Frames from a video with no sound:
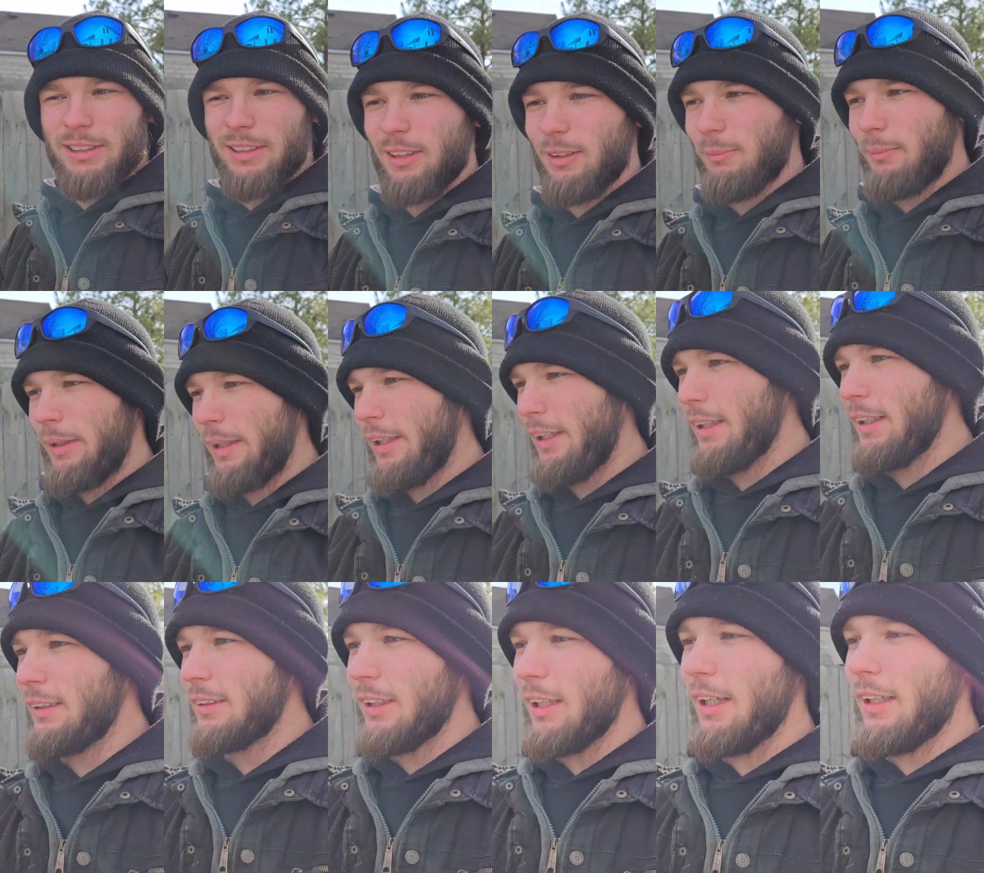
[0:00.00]
gonna be
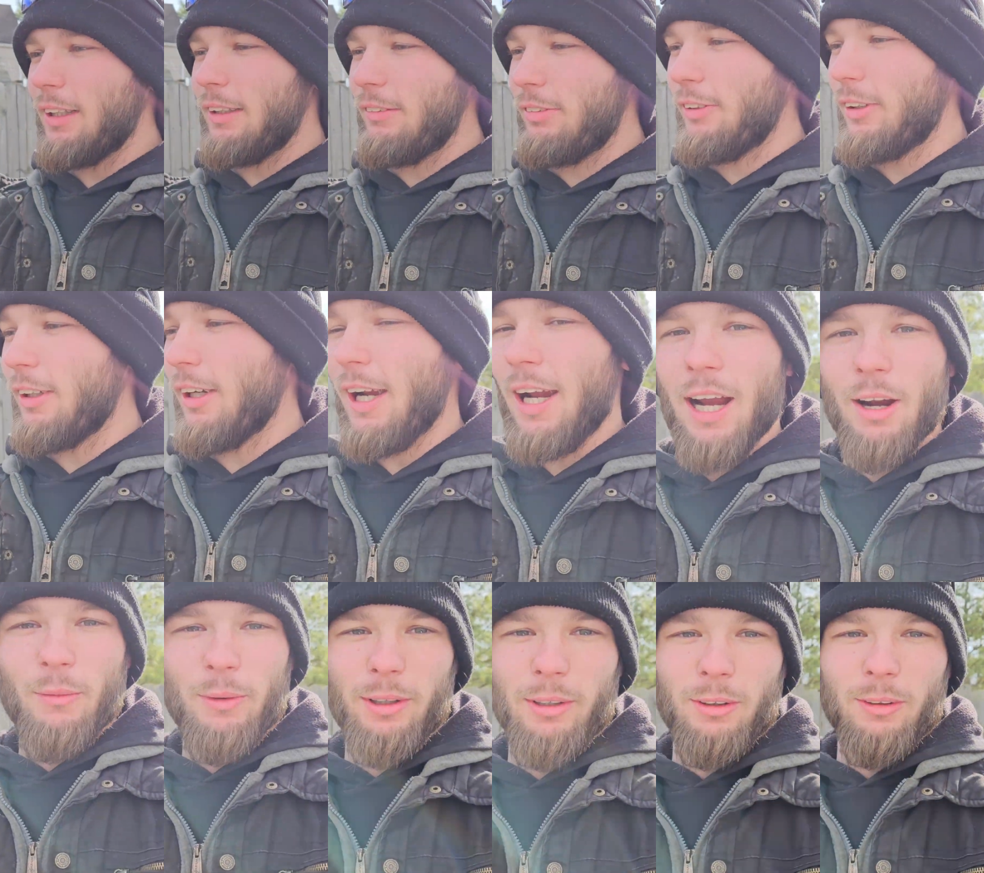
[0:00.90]
trying to figure out how
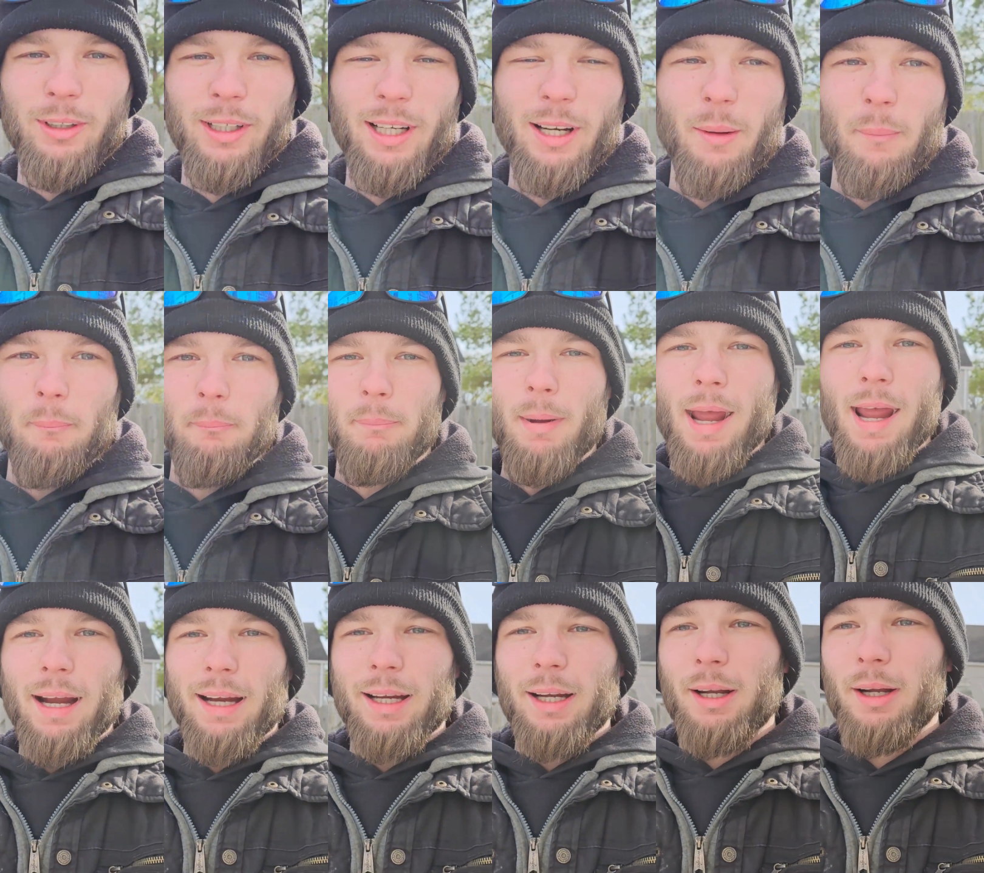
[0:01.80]
we're gonna get it
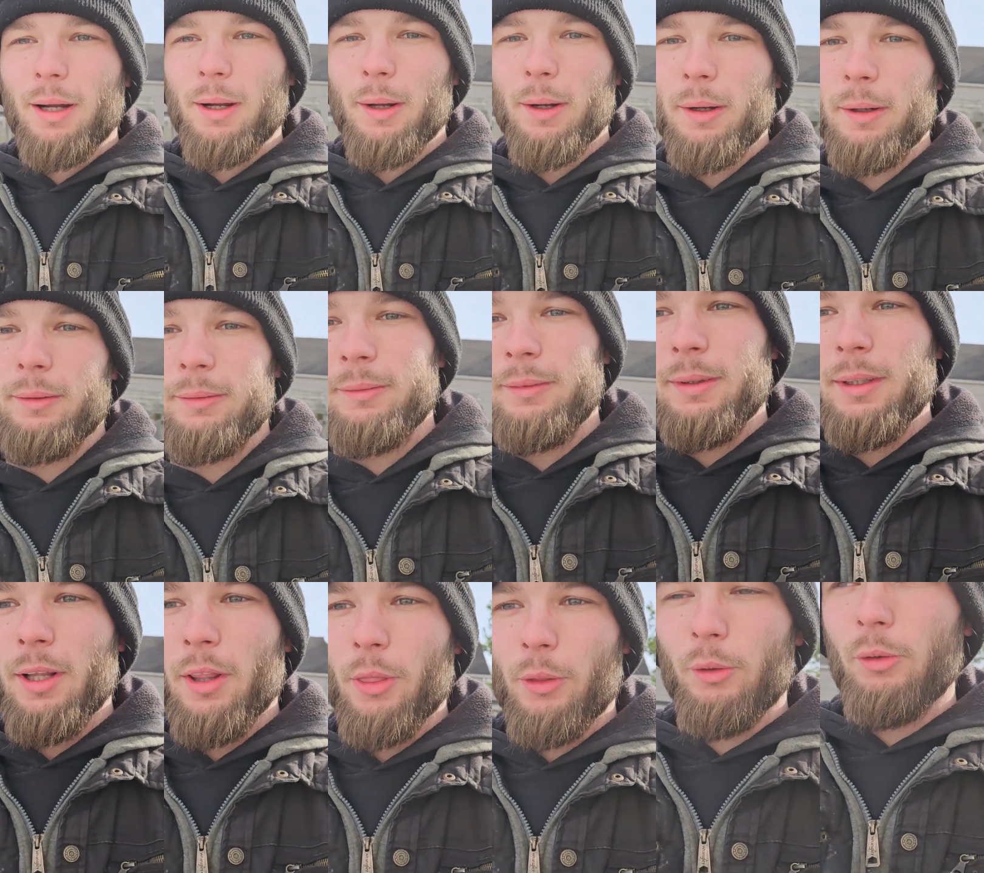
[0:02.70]
back
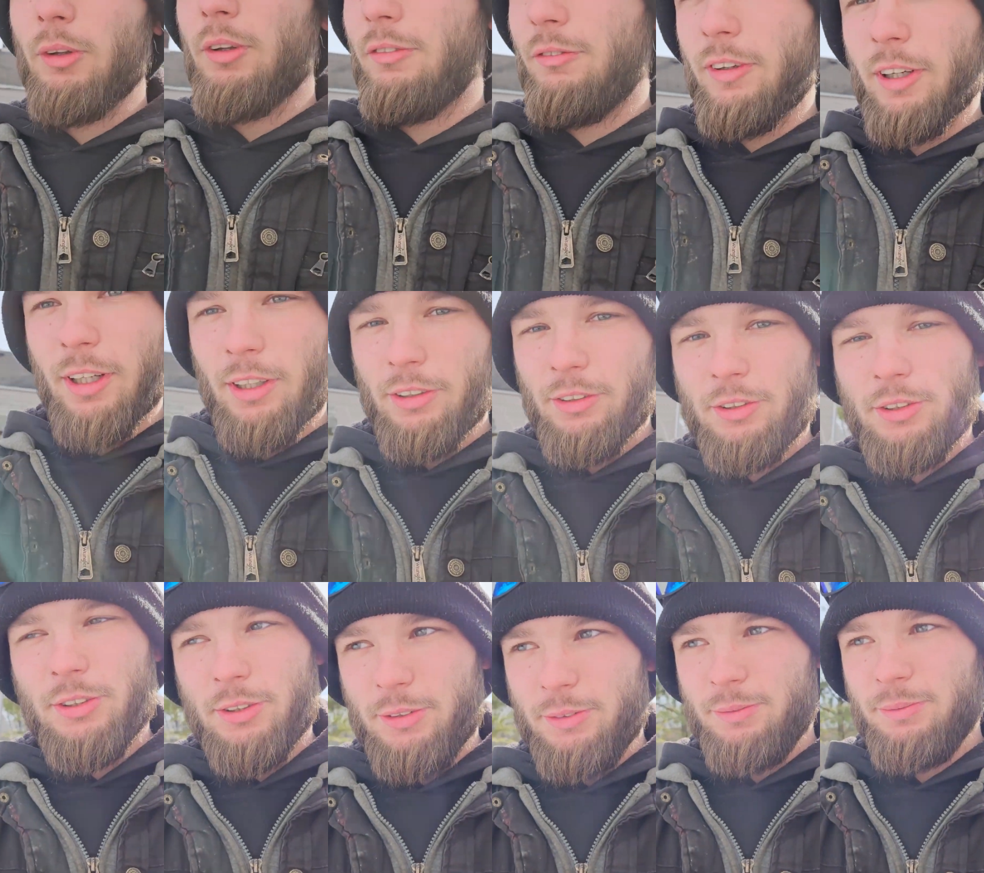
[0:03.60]
through the fence,
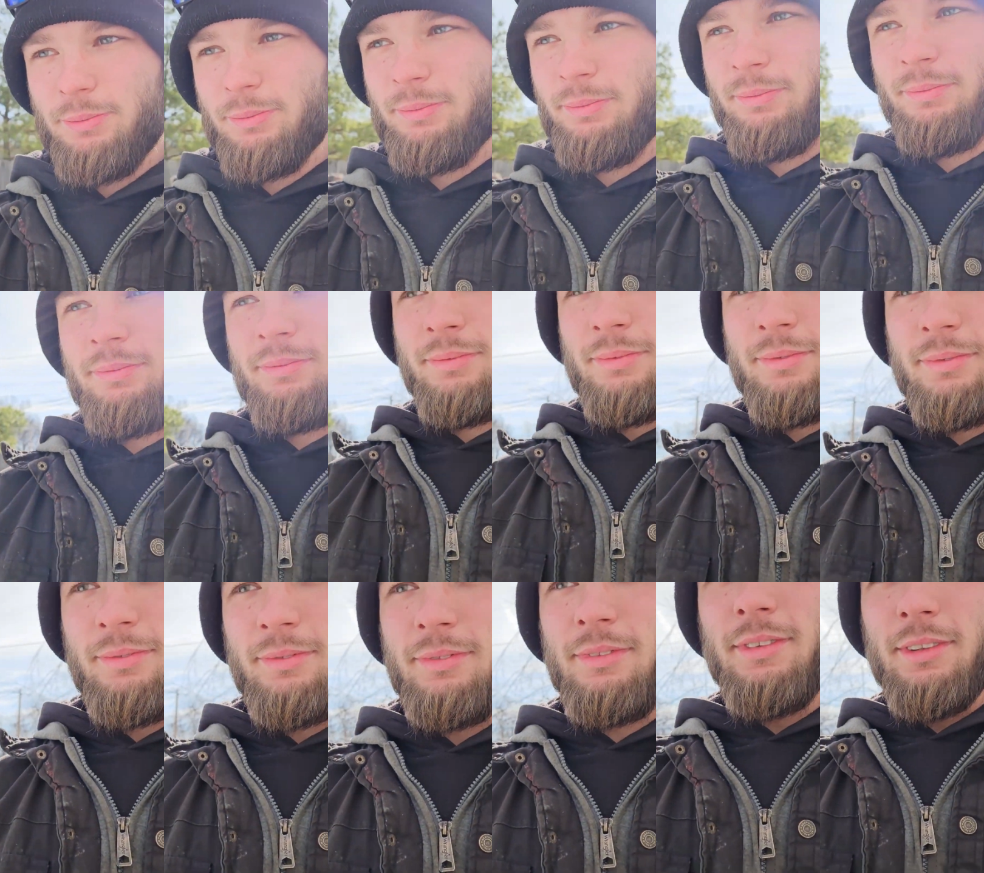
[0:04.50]

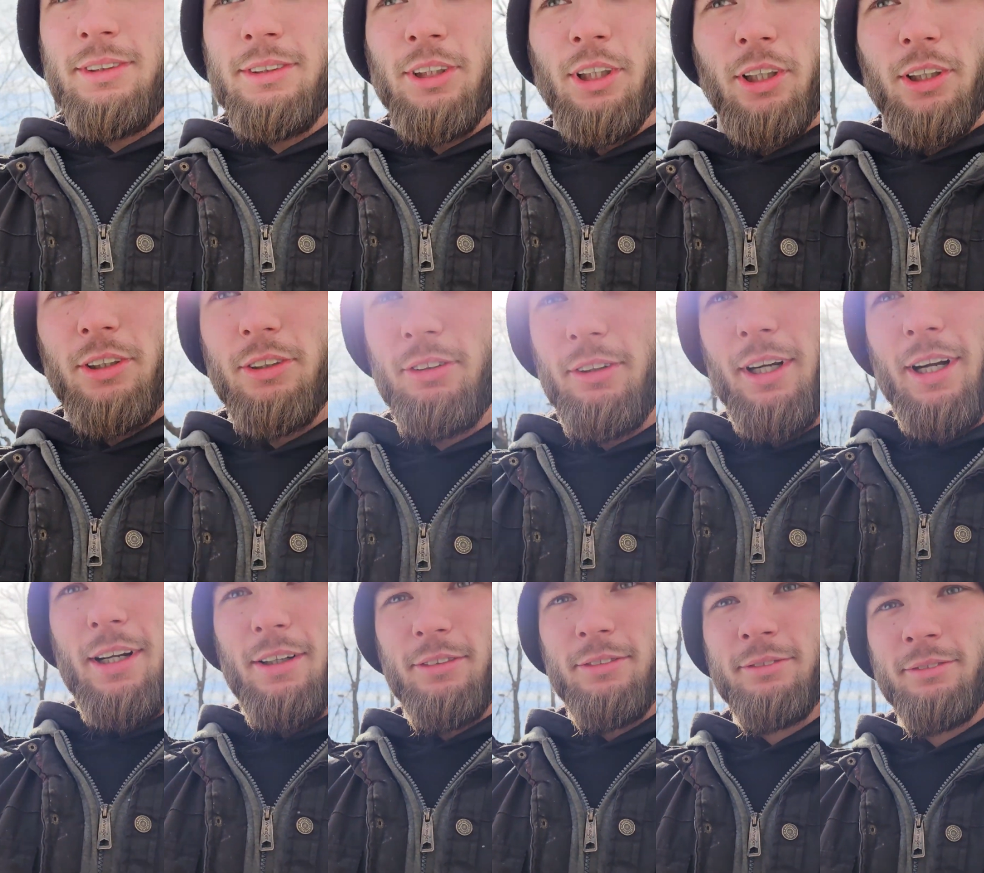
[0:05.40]
turn it
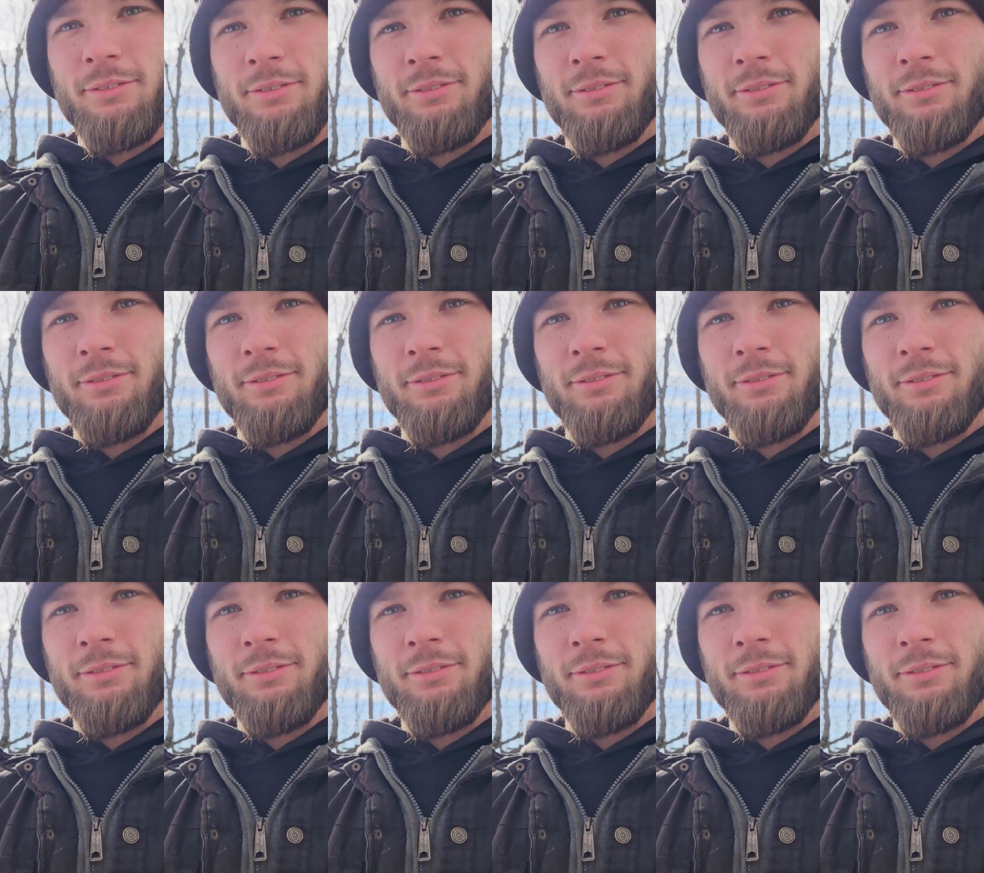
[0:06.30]
around,